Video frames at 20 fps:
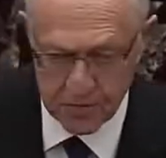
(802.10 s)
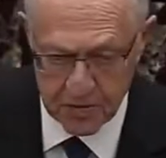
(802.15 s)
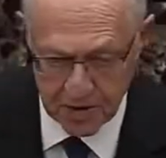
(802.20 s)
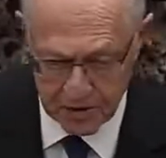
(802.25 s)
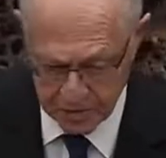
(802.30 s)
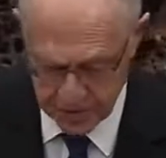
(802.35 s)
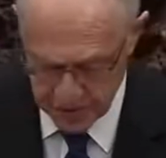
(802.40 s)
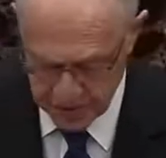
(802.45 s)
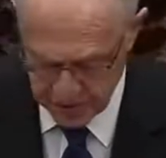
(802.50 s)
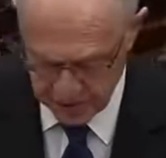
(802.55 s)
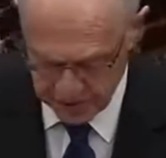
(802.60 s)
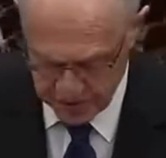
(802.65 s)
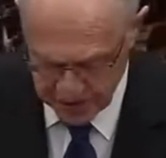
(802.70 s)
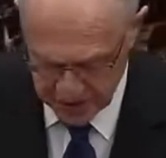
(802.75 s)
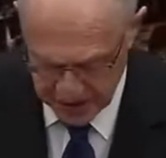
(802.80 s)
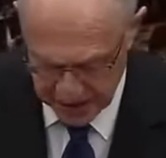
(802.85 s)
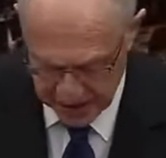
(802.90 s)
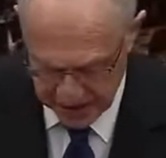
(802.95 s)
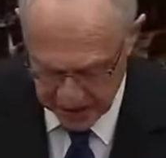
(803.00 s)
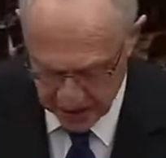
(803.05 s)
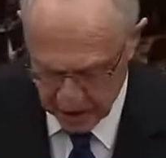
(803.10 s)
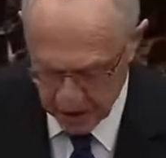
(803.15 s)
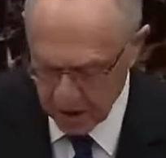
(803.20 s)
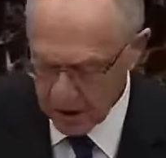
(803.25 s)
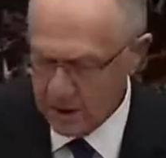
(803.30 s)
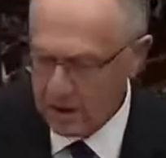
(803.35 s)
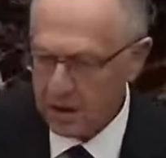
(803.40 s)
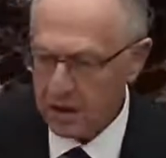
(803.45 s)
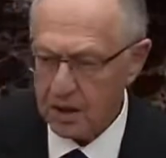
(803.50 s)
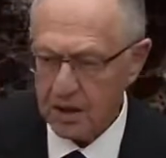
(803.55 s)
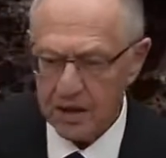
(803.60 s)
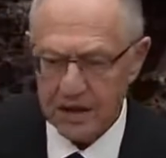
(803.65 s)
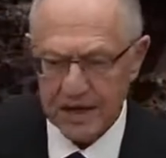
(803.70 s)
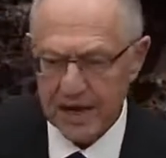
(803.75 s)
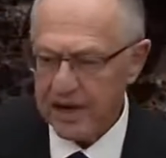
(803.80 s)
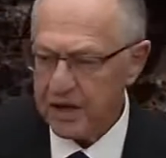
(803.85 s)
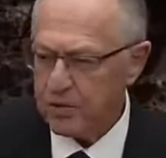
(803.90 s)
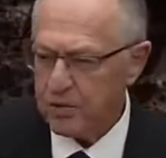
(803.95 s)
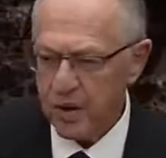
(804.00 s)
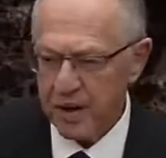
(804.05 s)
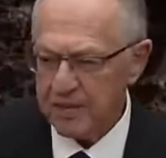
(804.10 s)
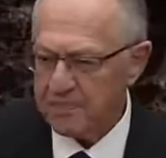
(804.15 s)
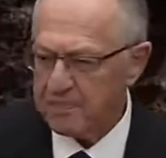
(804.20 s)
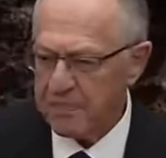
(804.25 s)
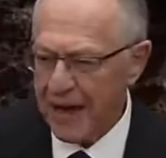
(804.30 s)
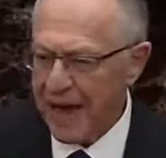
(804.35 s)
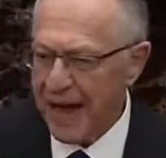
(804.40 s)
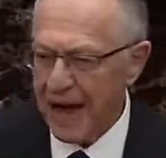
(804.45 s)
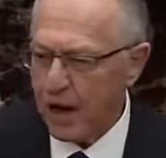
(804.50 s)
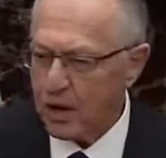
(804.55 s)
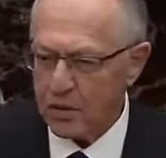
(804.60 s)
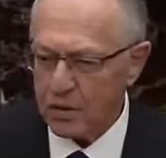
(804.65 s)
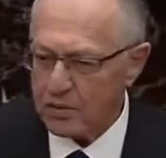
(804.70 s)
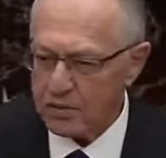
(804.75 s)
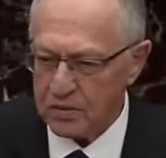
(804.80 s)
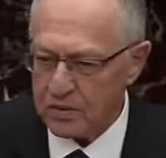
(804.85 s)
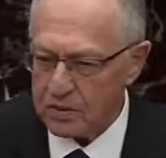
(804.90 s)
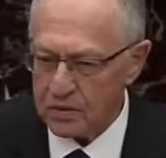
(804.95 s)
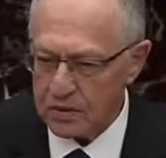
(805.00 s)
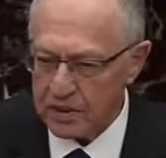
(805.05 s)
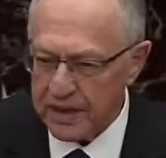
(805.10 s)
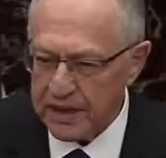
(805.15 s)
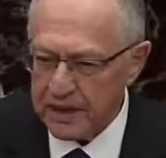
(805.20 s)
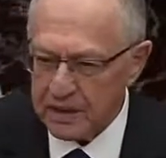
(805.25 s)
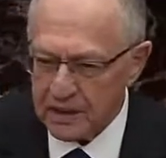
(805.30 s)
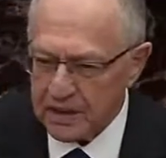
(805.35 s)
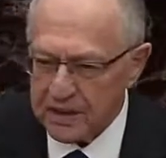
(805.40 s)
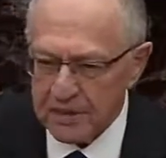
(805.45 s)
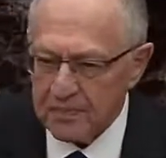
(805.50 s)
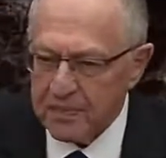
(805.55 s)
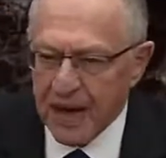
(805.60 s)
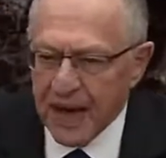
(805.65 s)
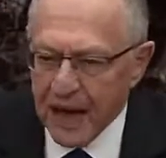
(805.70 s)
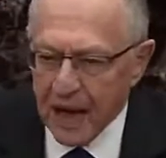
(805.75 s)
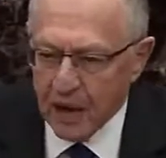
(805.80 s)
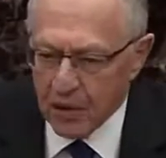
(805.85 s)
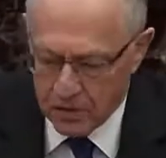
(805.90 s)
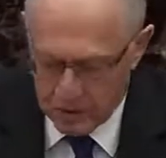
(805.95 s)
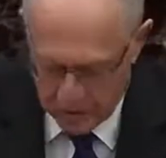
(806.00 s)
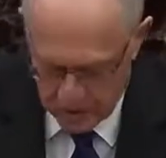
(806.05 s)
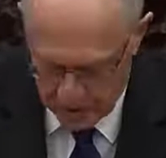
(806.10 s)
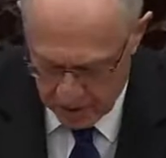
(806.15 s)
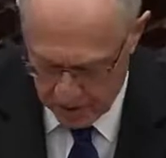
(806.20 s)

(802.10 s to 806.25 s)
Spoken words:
members of the Senate are in any way bound, legally bound,